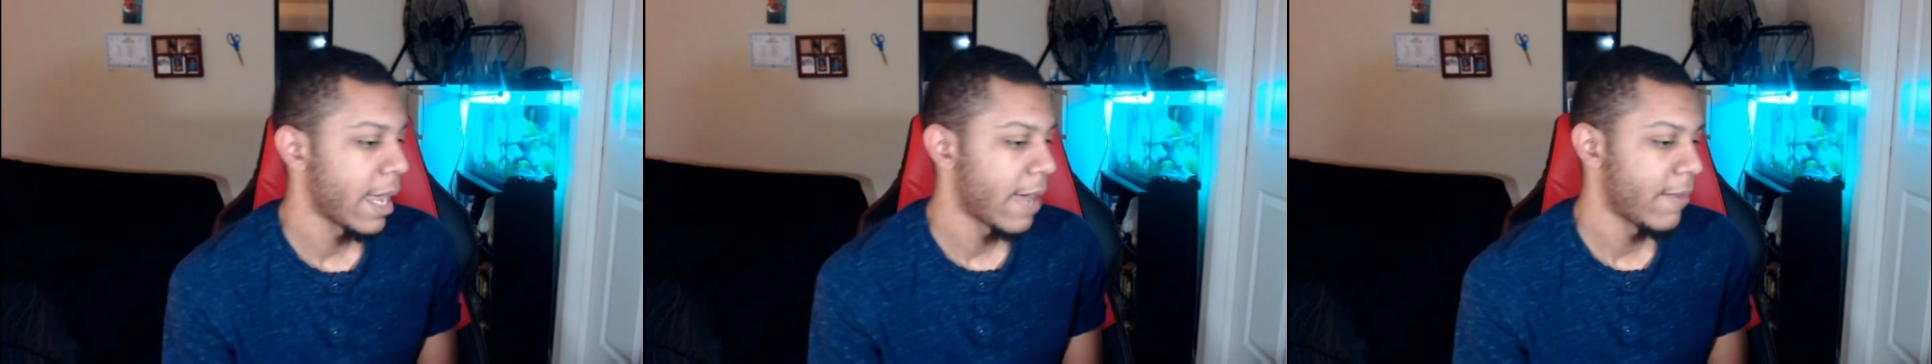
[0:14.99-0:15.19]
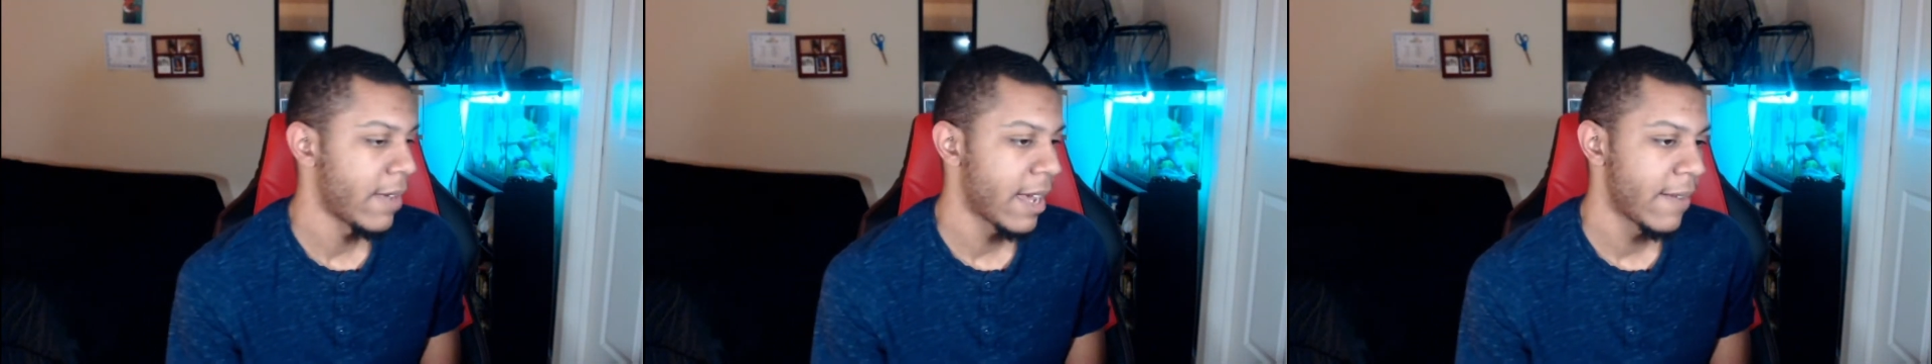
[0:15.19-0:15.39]

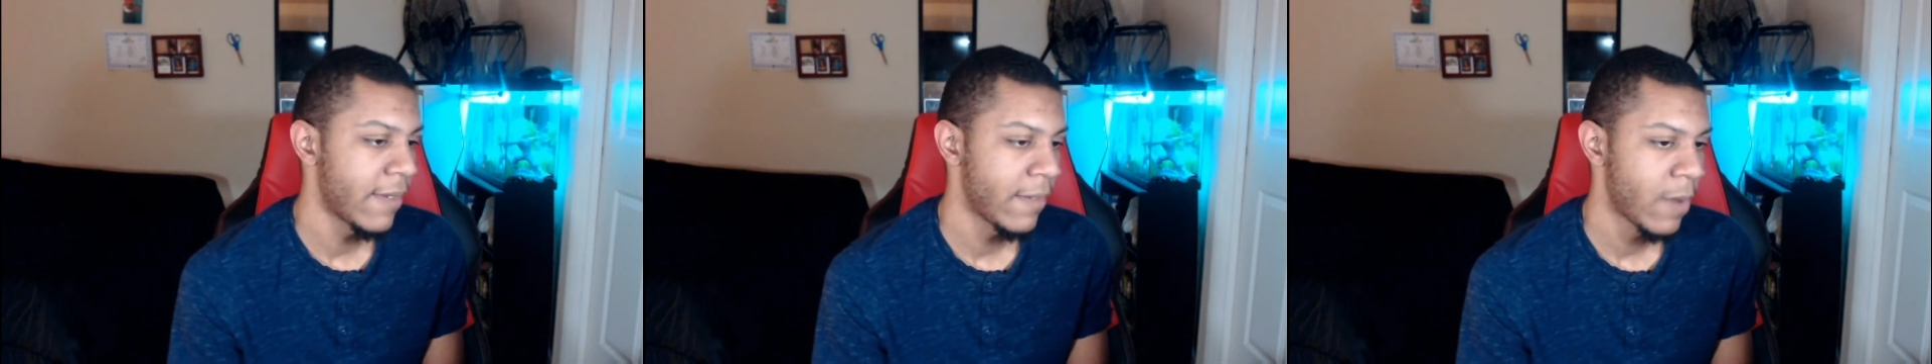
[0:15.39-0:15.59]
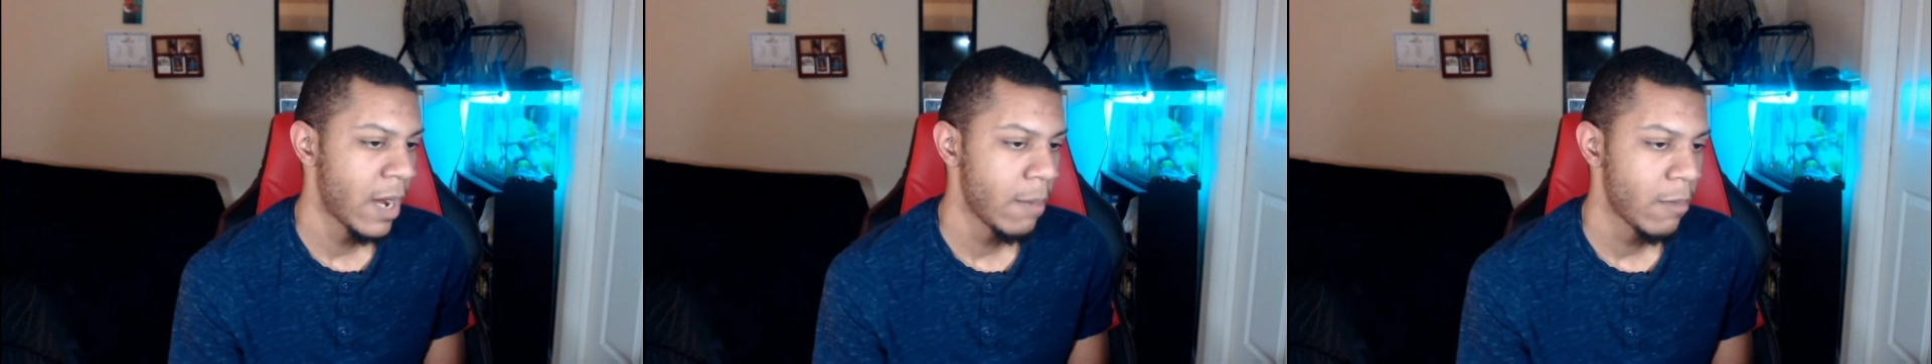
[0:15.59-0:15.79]
I've, got a
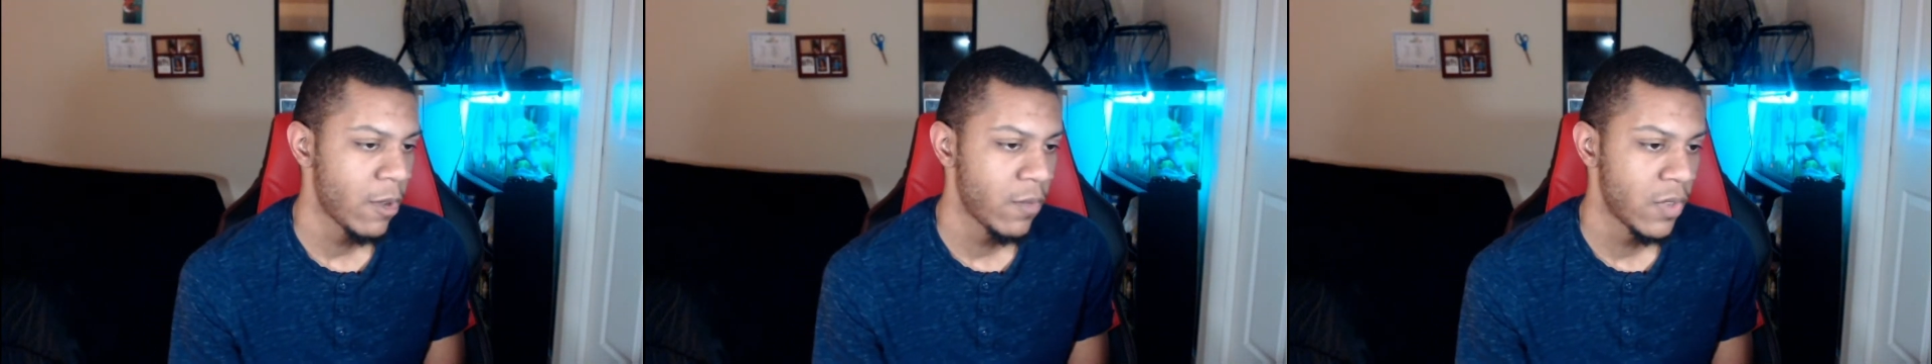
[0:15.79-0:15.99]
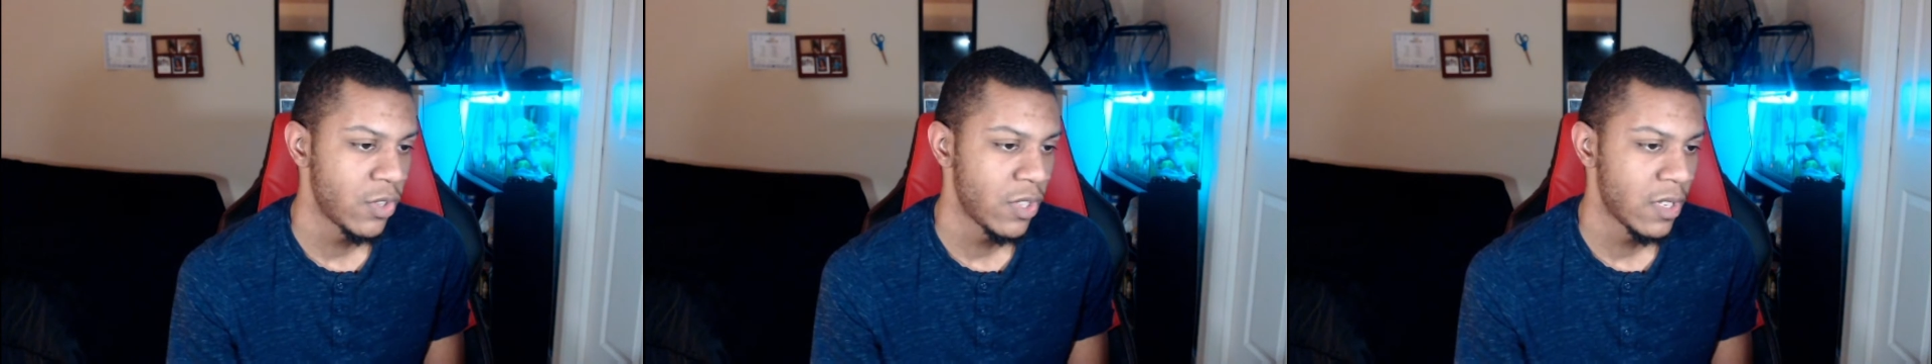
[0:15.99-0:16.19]
Rainbow
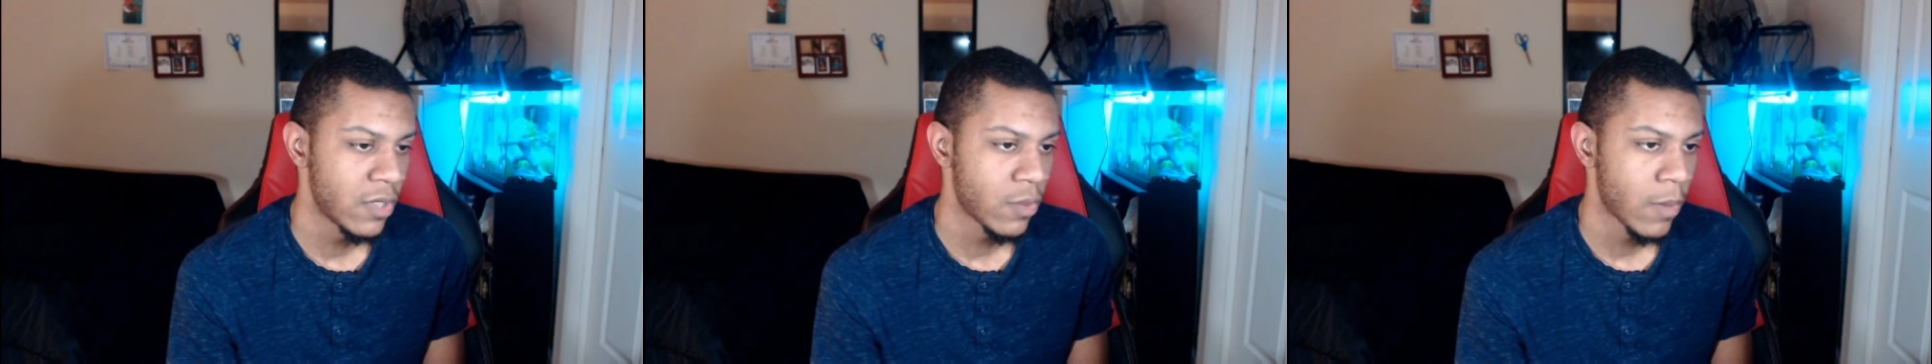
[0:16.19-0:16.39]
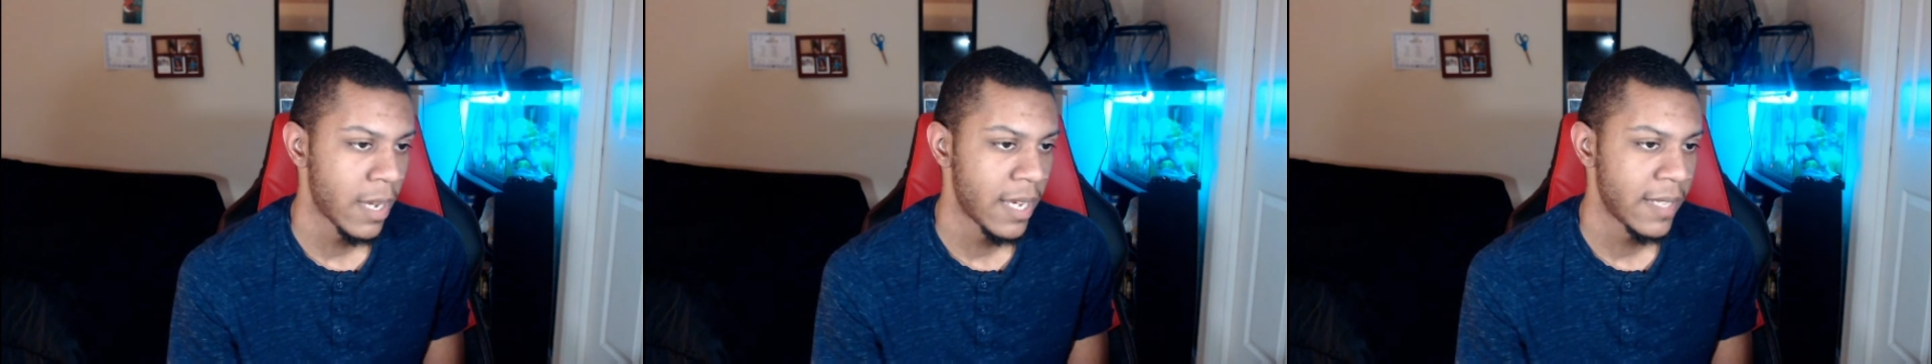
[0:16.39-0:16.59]
Vegeta
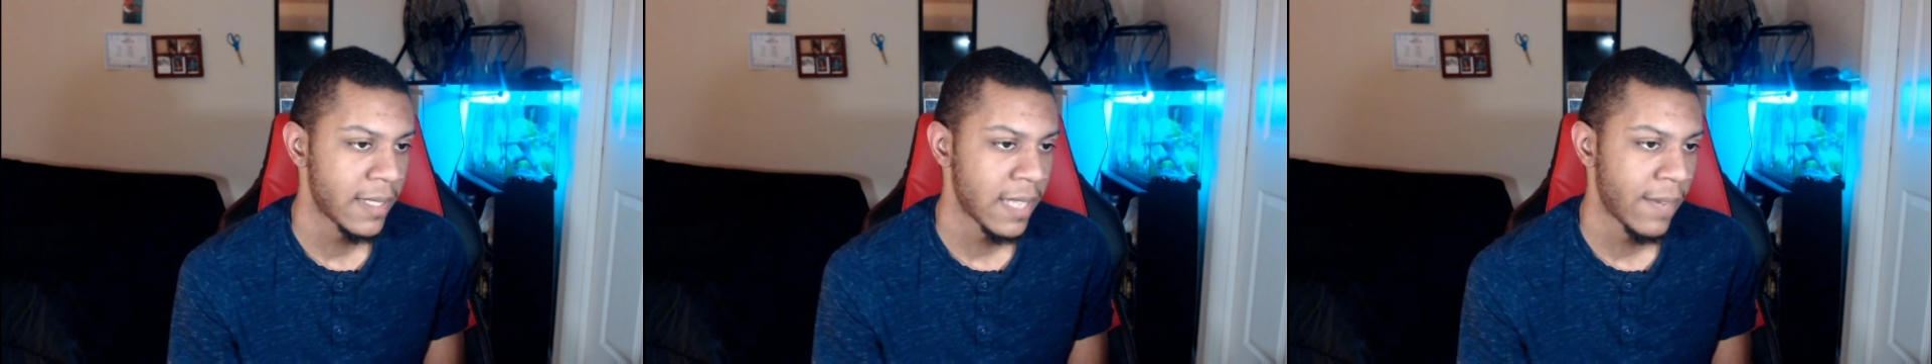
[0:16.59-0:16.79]
twice.